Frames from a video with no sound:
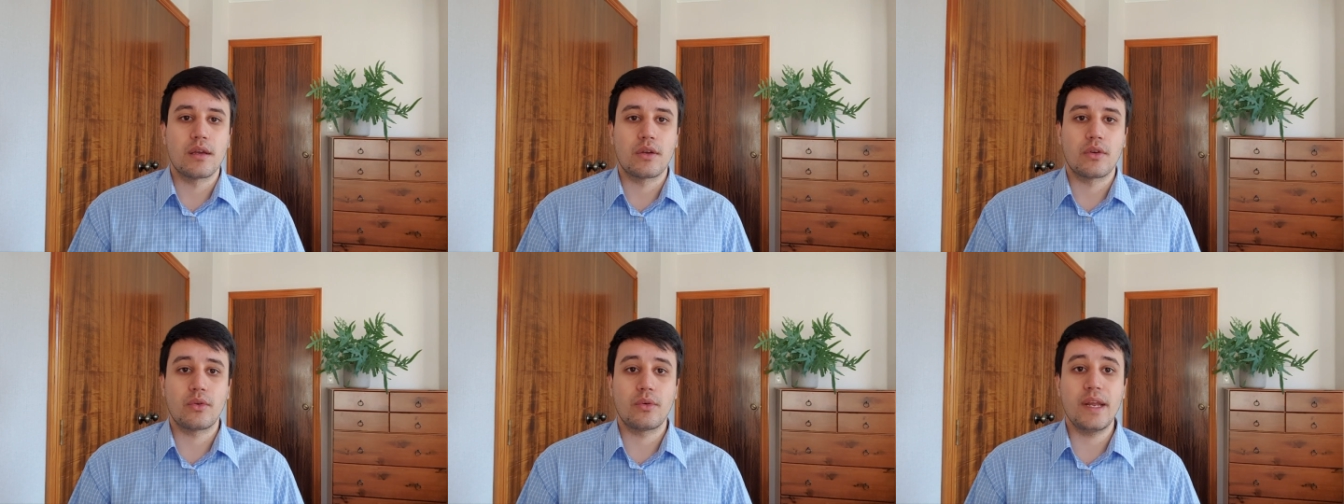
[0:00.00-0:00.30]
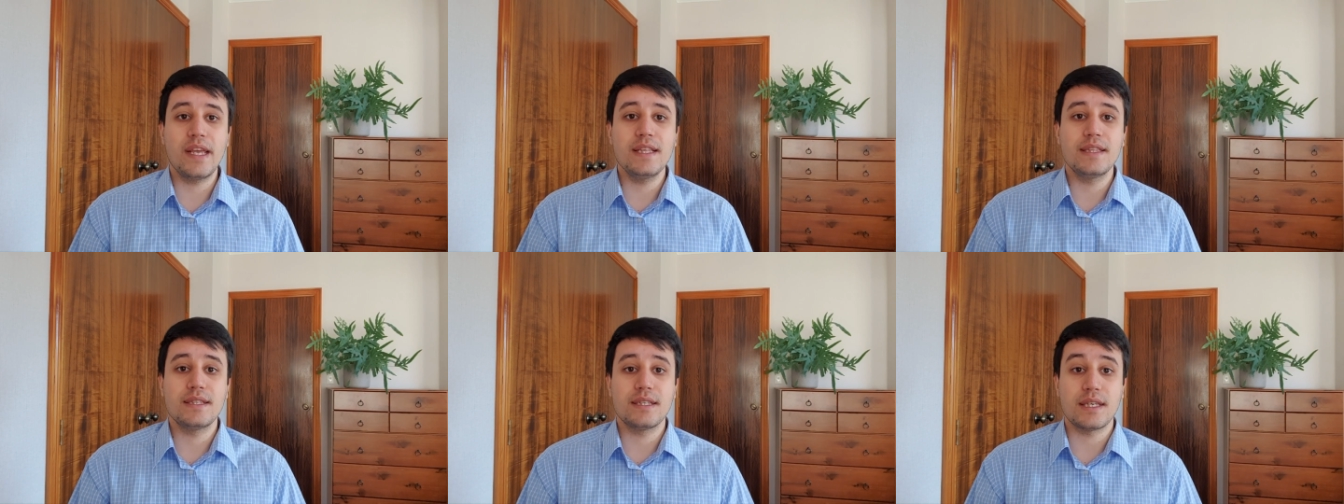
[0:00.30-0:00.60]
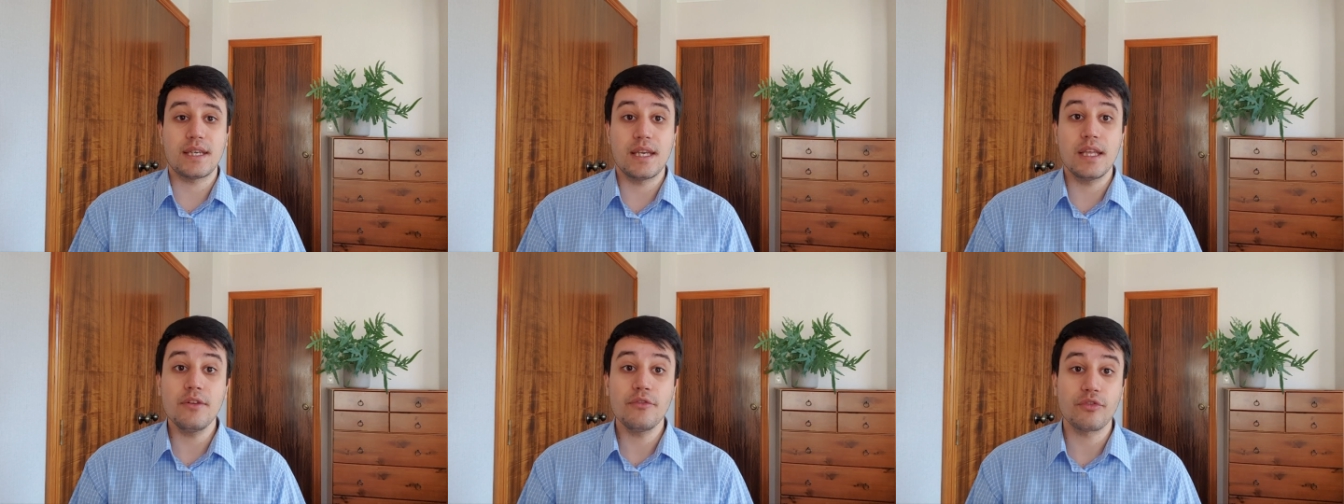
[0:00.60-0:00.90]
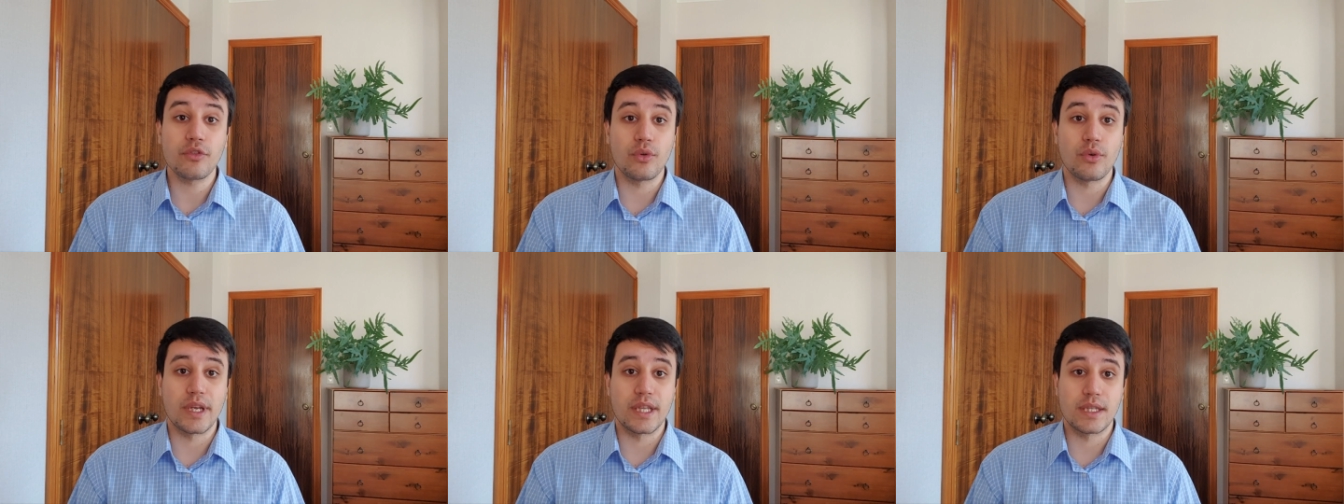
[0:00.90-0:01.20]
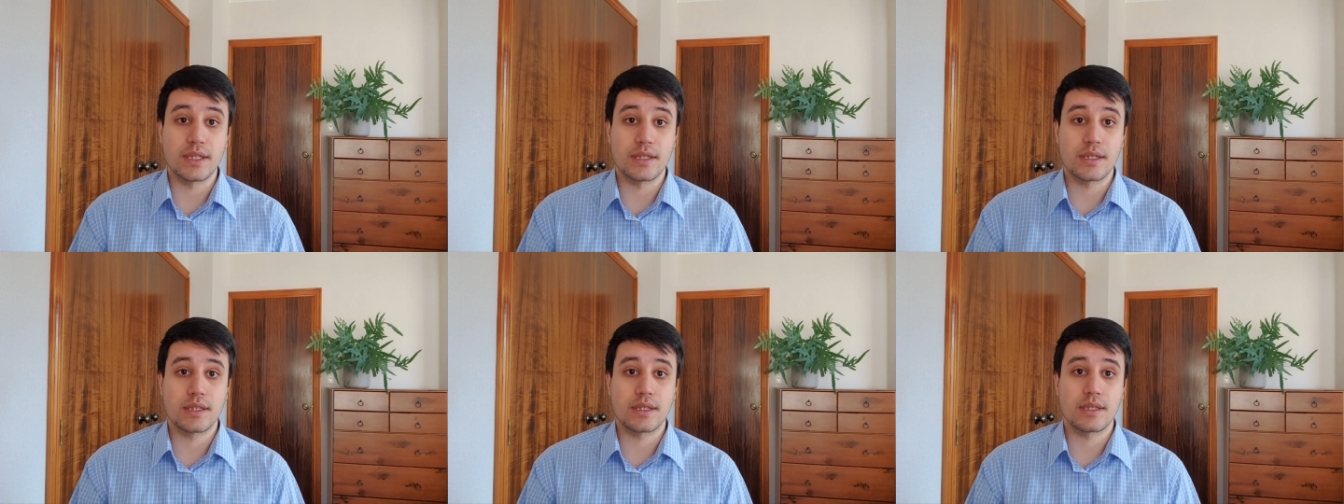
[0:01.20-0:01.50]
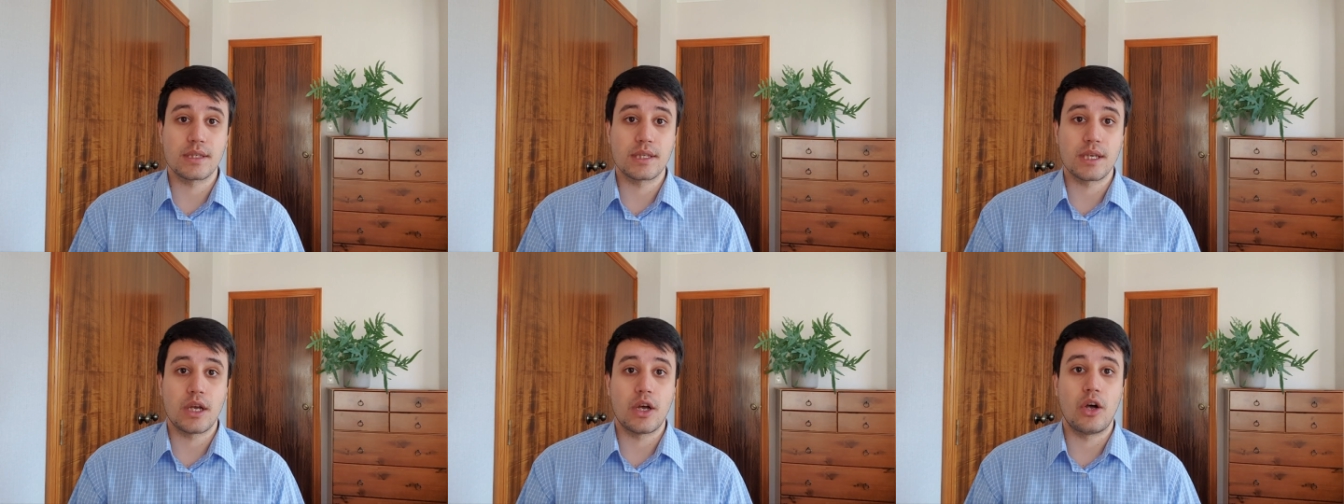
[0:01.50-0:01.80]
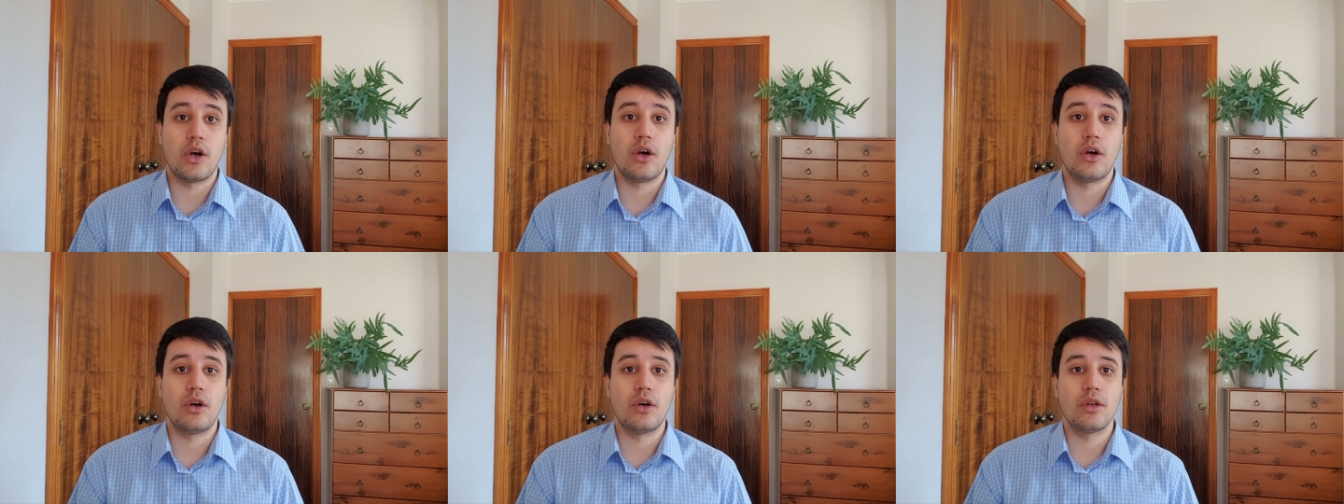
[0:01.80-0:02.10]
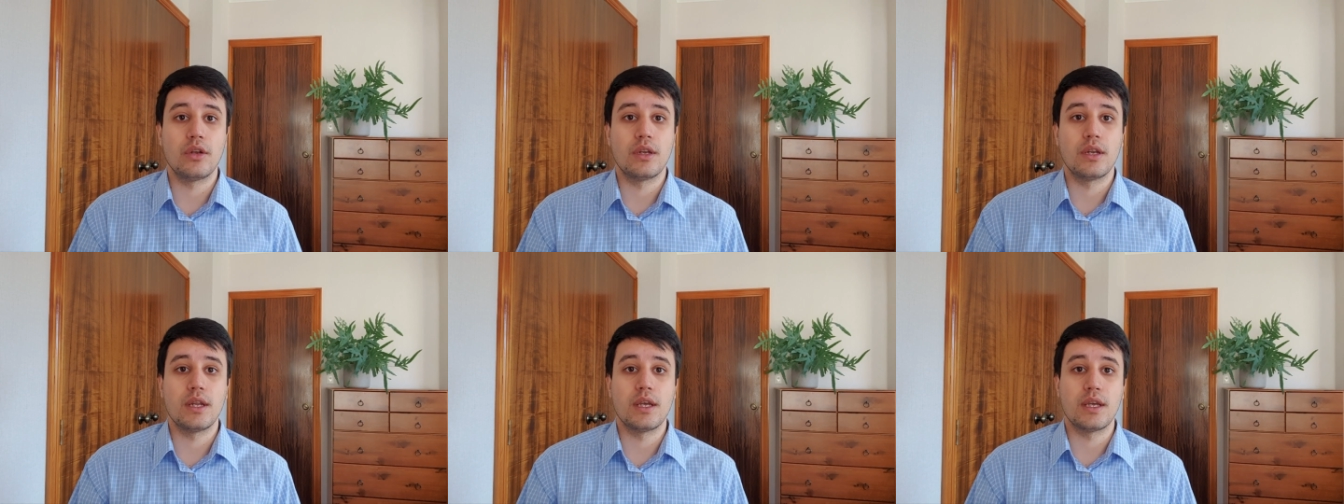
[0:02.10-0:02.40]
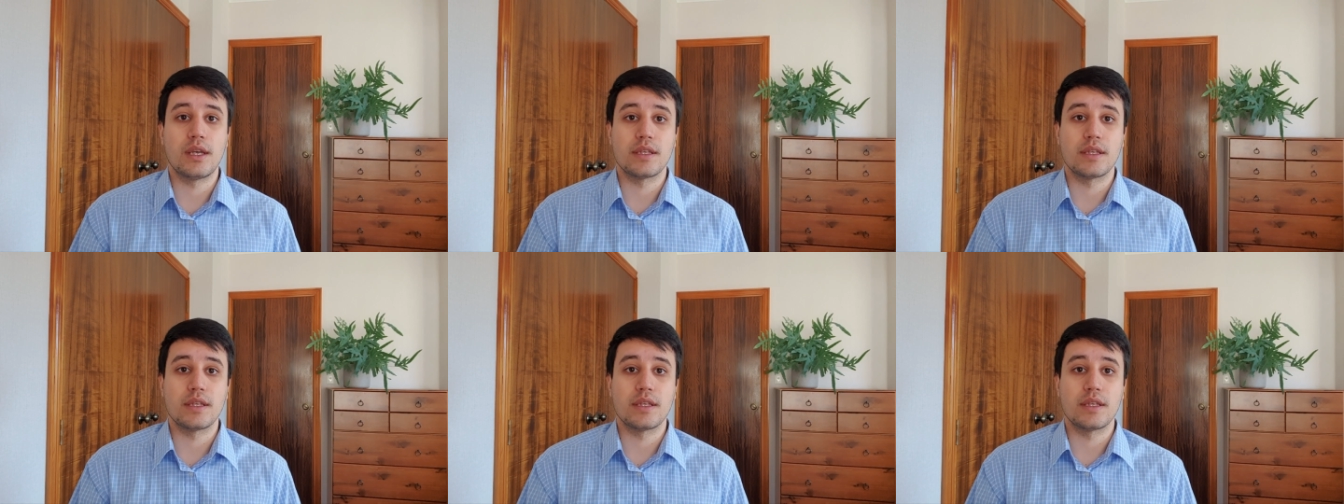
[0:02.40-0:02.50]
great influence on